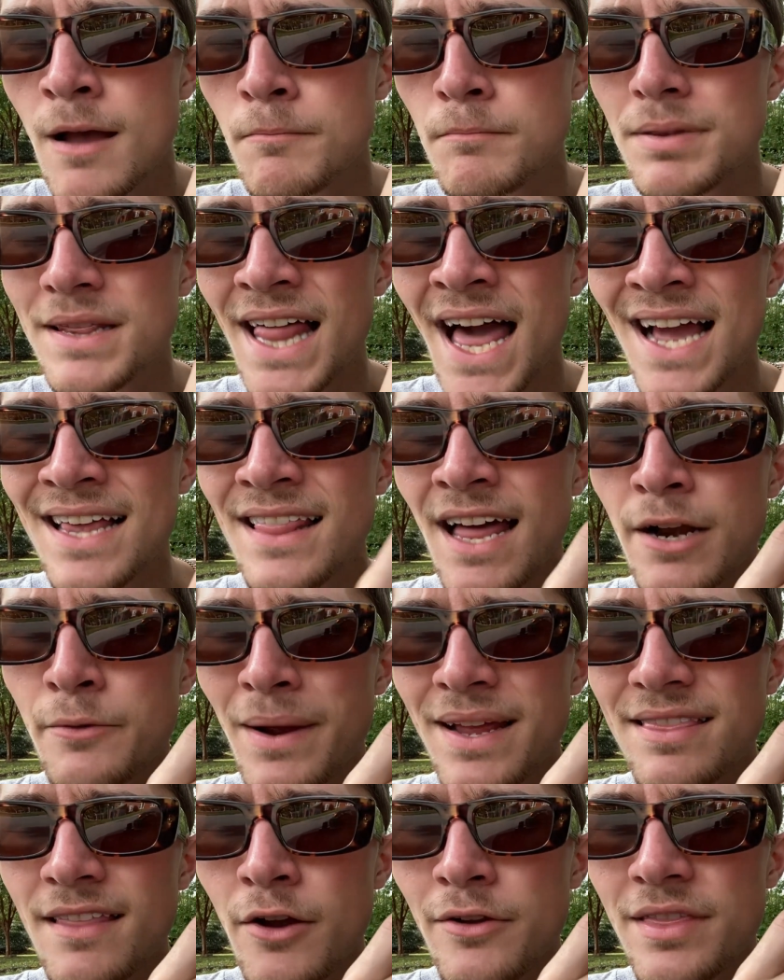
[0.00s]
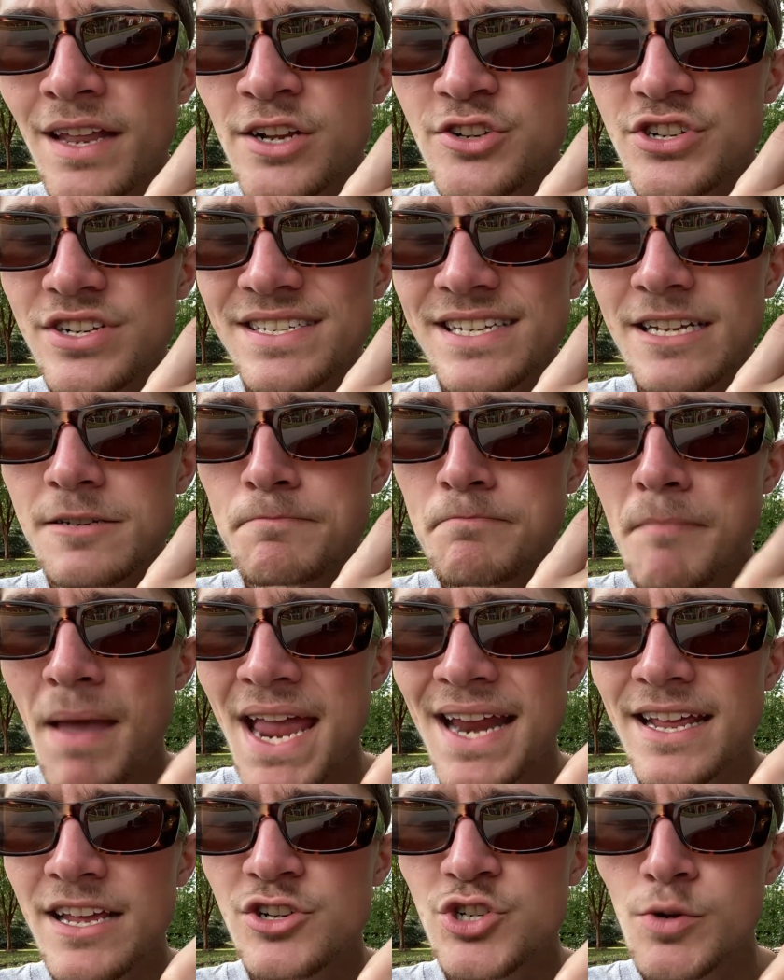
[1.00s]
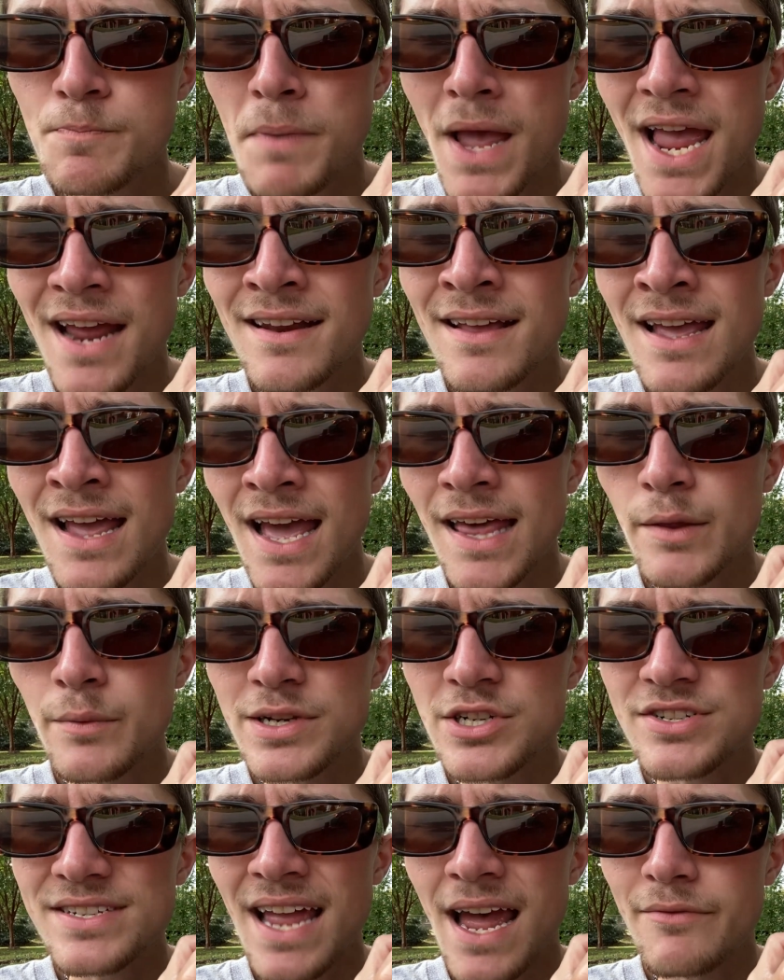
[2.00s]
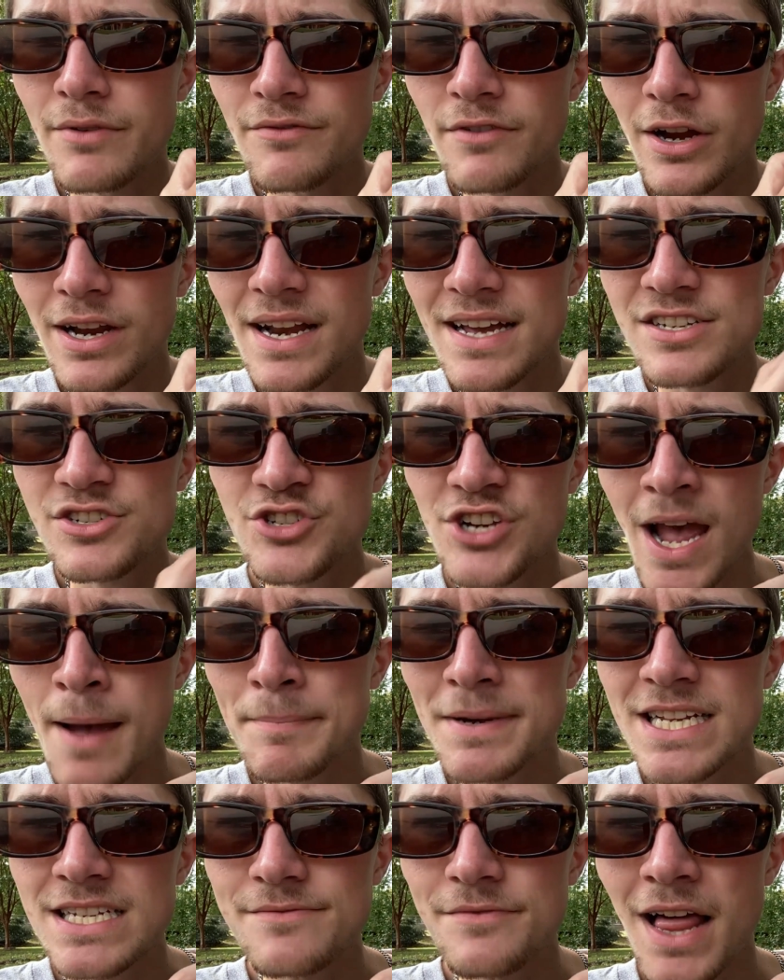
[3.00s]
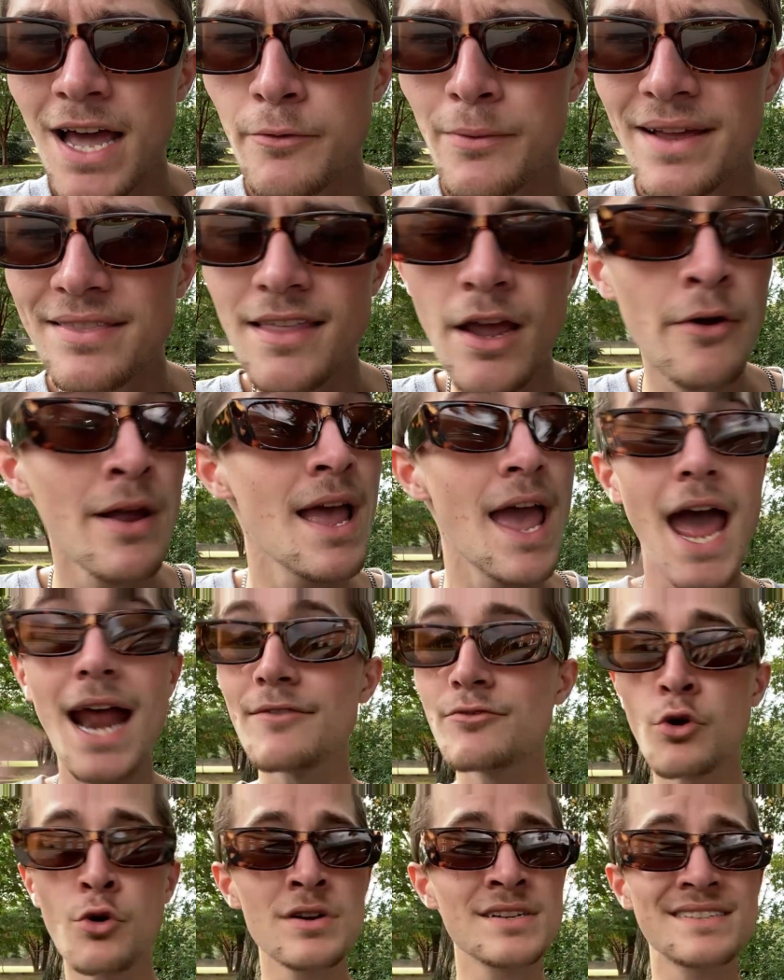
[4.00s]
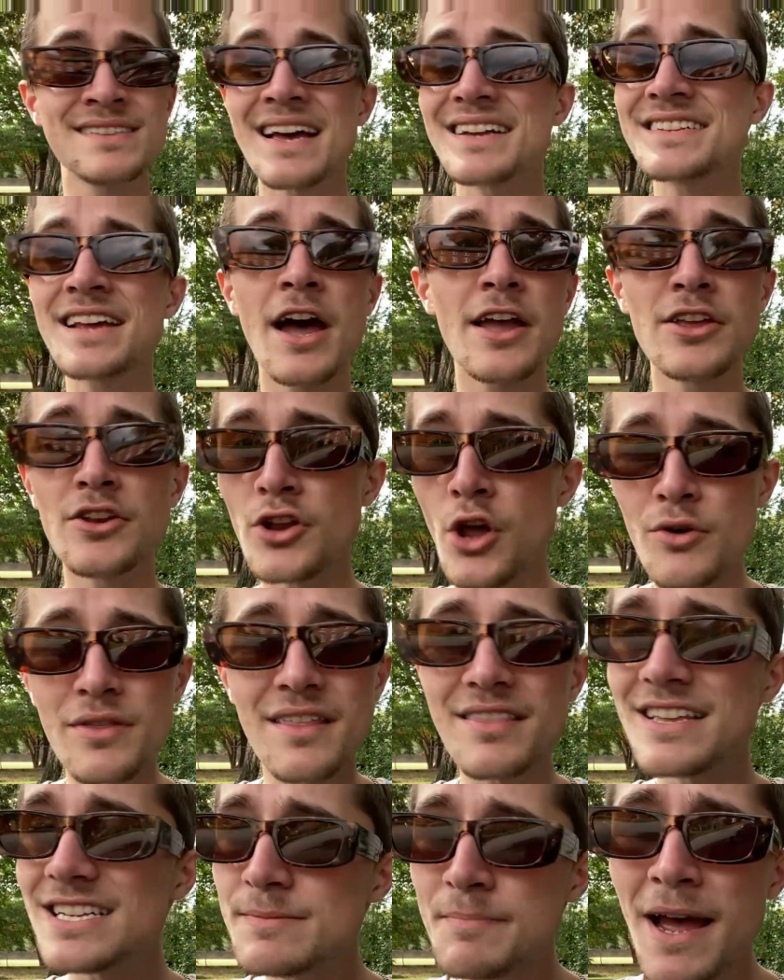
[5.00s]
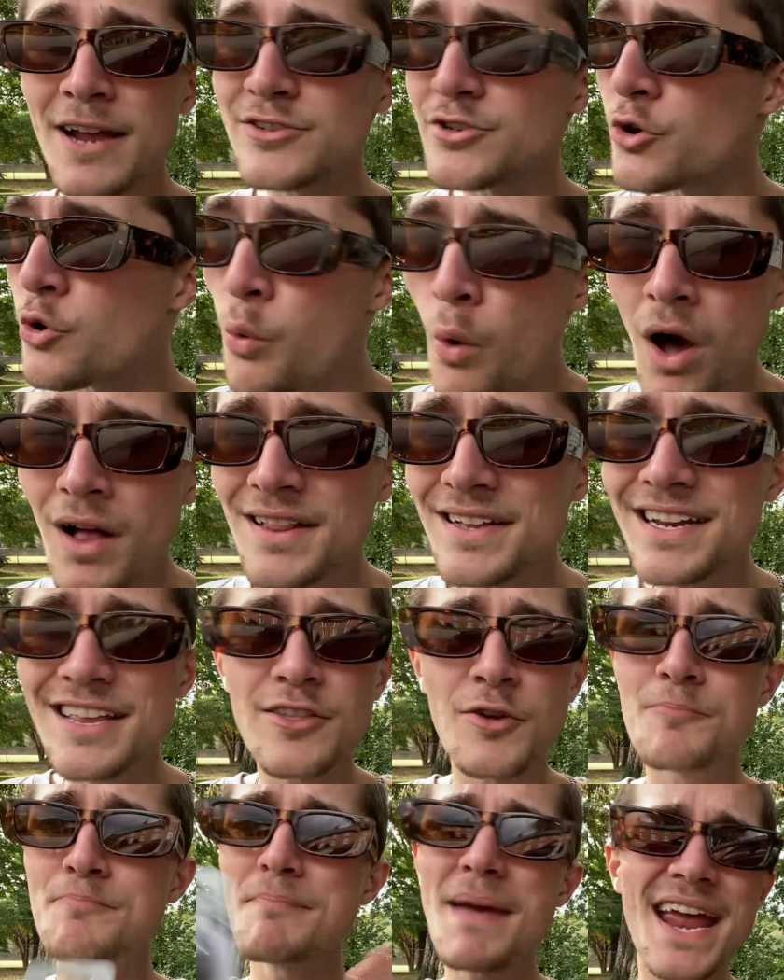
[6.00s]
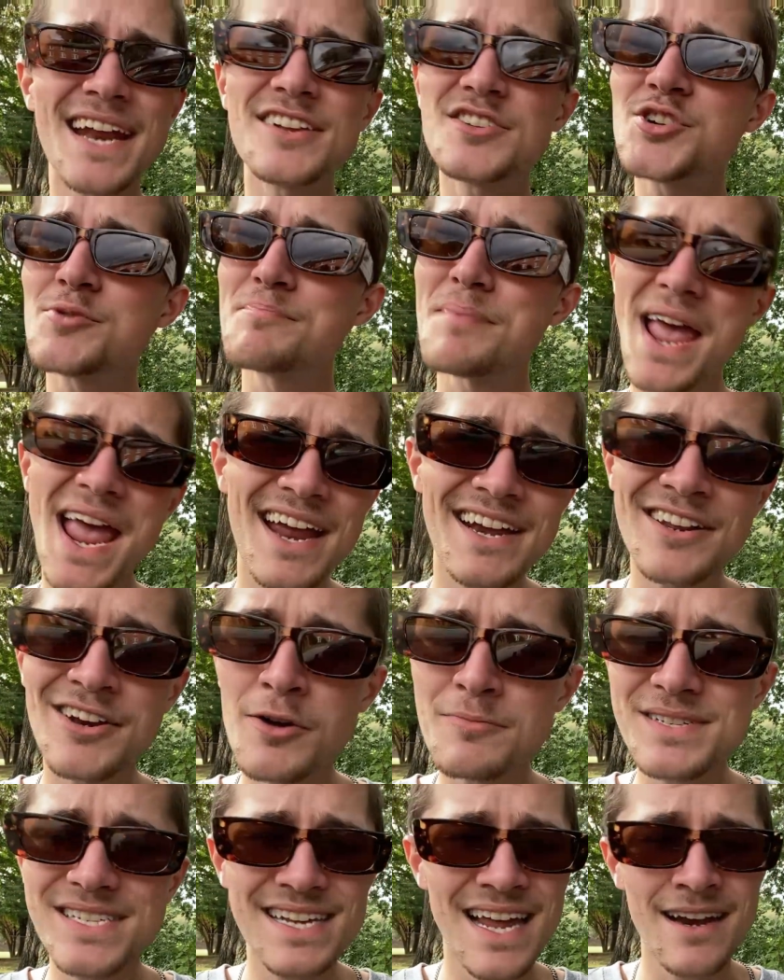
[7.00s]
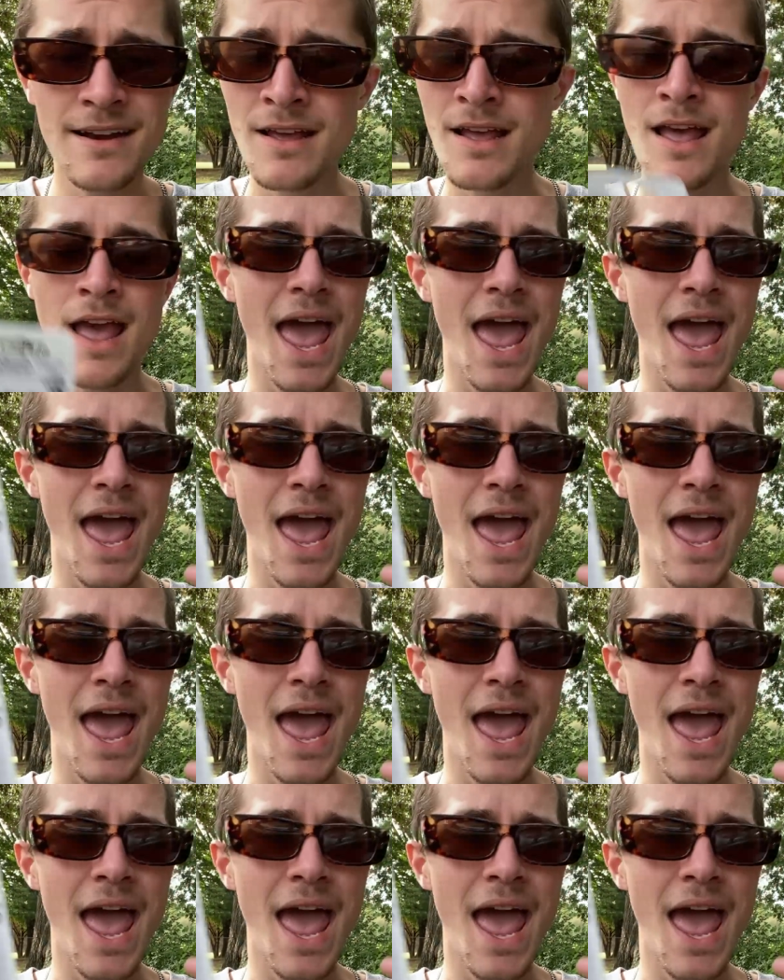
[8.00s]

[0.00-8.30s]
black line right there, and then it just says made in Japan, and then we just have a very nice Japanese flag right there. And of course, that's how you know that these pens are quality. They're made in Japan, you know what I'm saying?